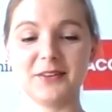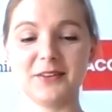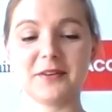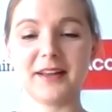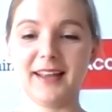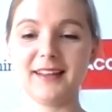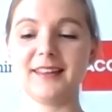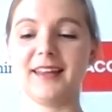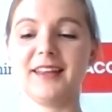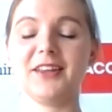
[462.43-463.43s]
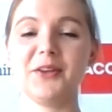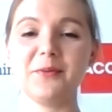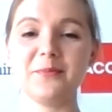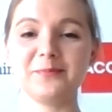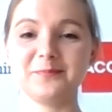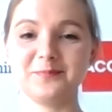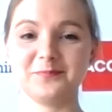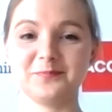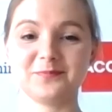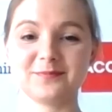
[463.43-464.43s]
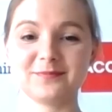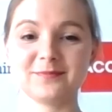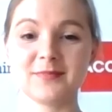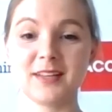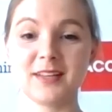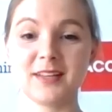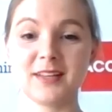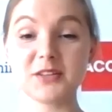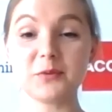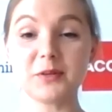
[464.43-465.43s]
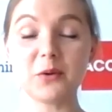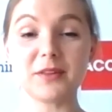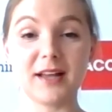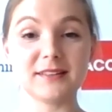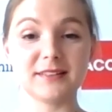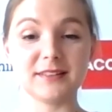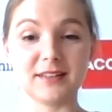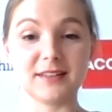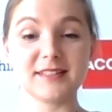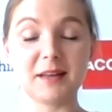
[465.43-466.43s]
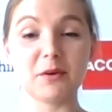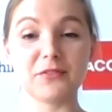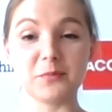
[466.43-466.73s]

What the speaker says: Okay, thank you. So we know that some of